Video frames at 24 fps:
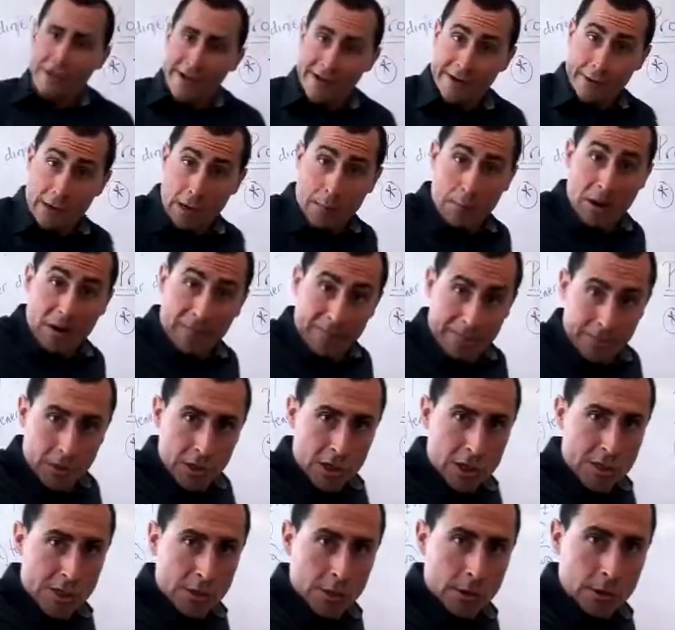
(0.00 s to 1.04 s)
grammar
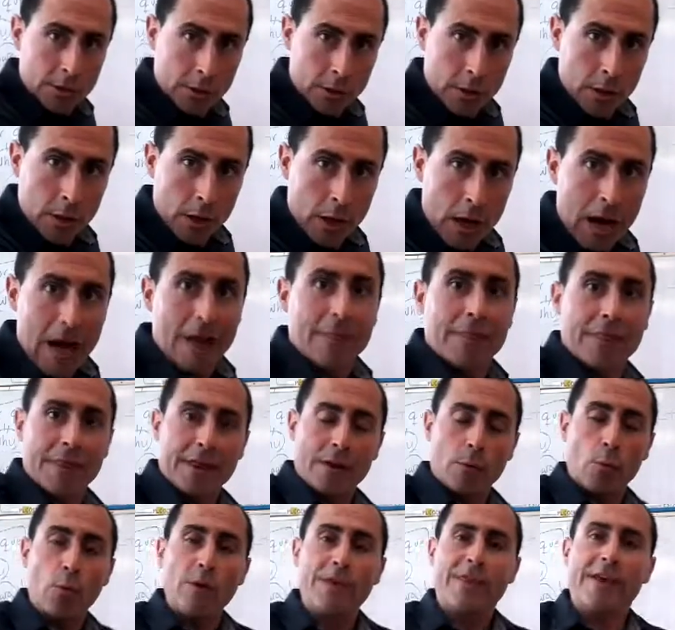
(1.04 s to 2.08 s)
first, and
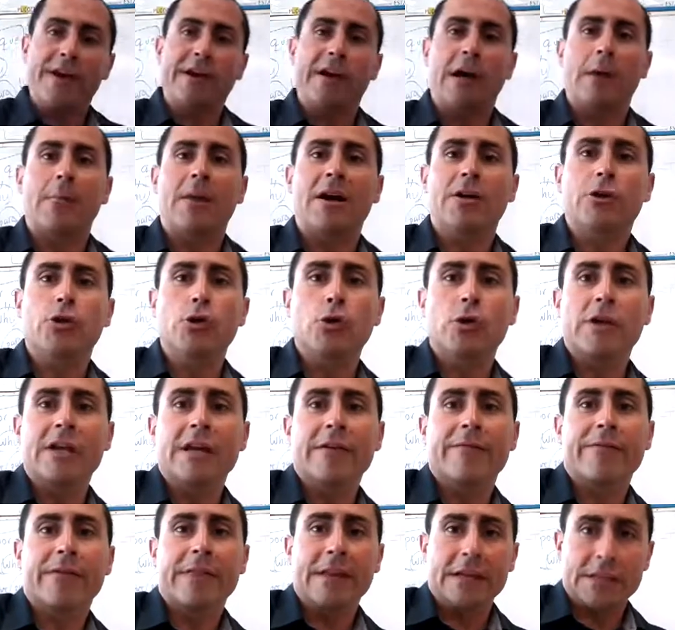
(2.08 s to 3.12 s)
then with the grammar you
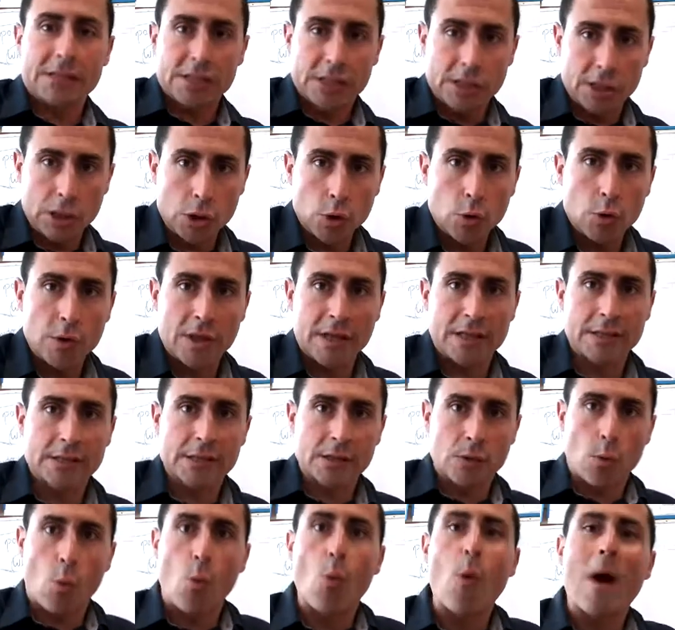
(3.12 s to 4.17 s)
give the
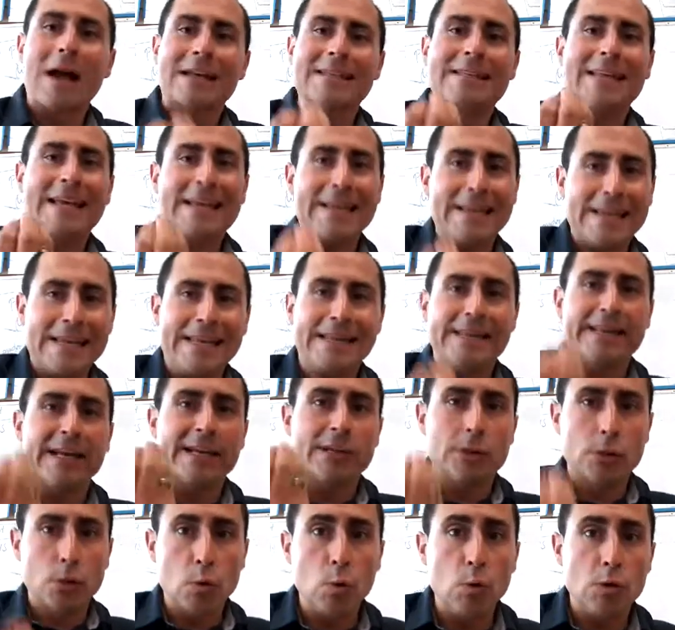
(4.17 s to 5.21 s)
students what they need, the
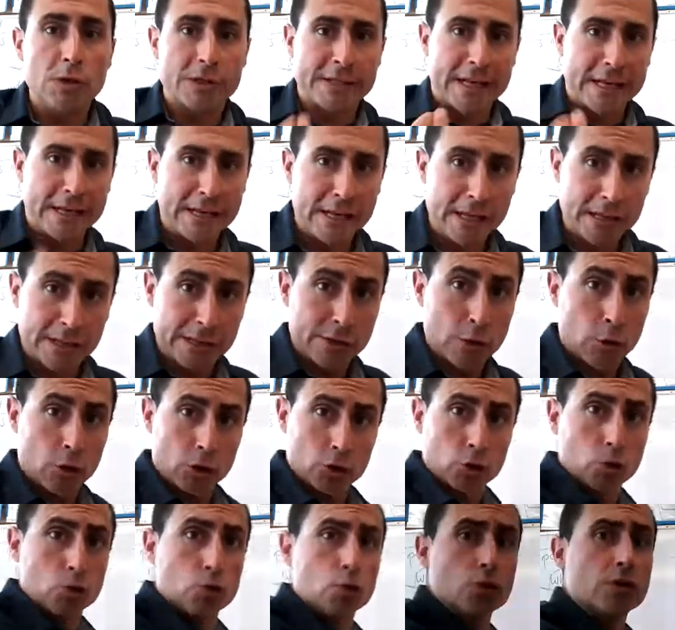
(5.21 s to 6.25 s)
tools they need in order
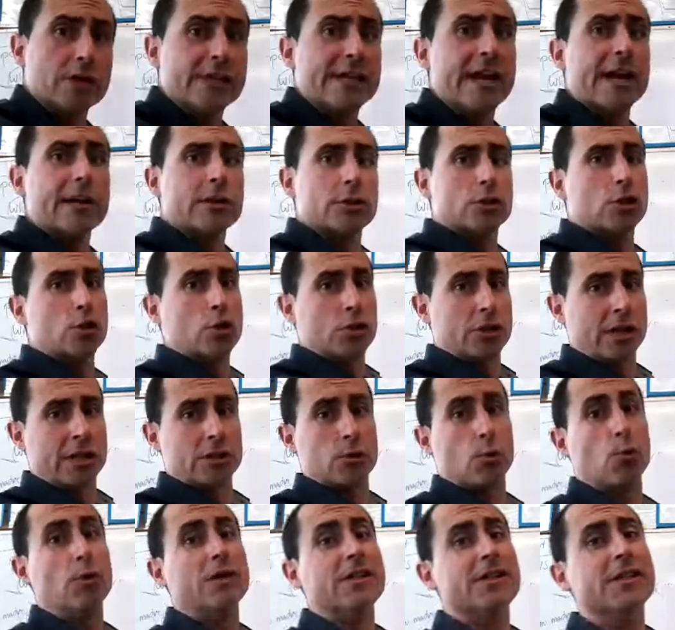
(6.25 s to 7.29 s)
to do the exercise,
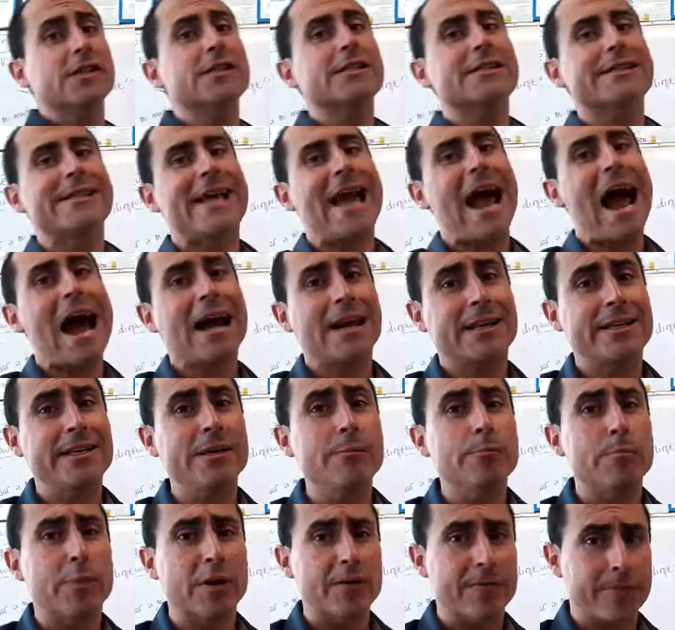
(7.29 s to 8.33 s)
which is the
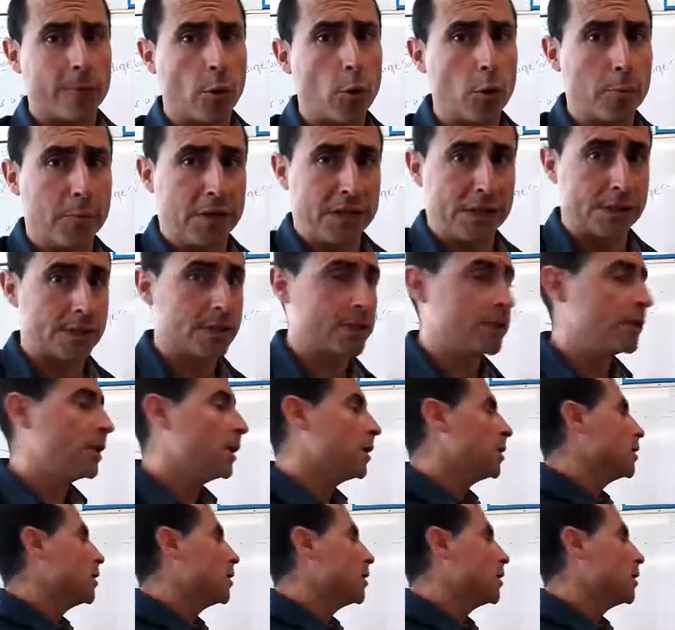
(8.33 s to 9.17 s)
acting performance.